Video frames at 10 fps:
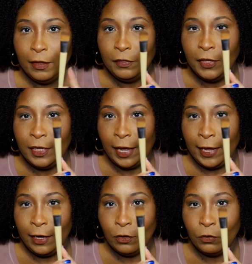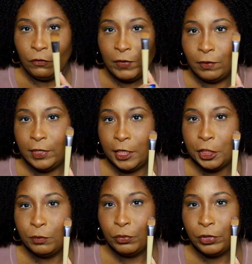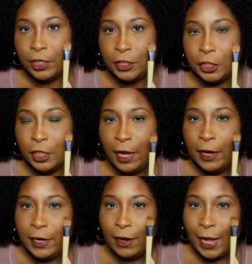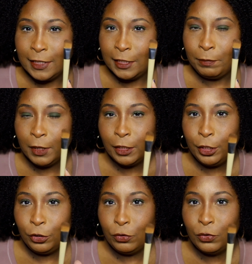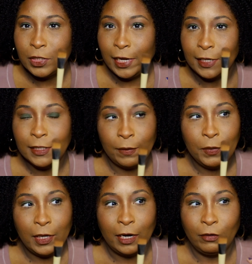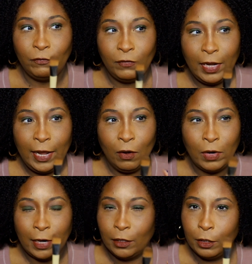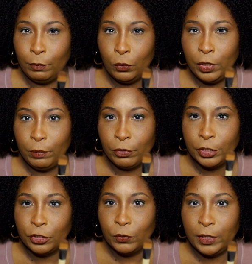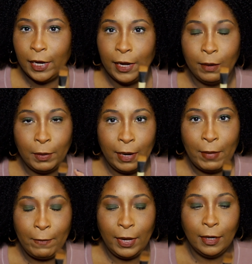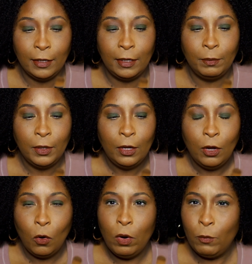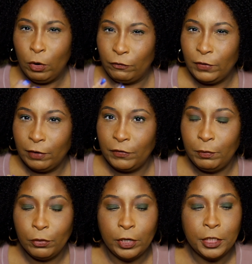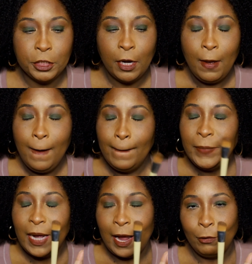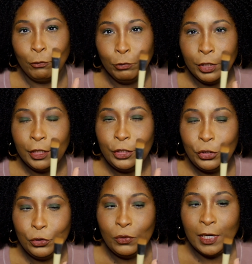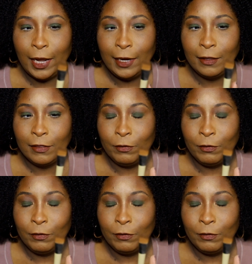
The angled foundation brush. Now I typically use like something like a flat or like a kabuki brush when I apply my makeup, or a more fluffy brush. But I really do like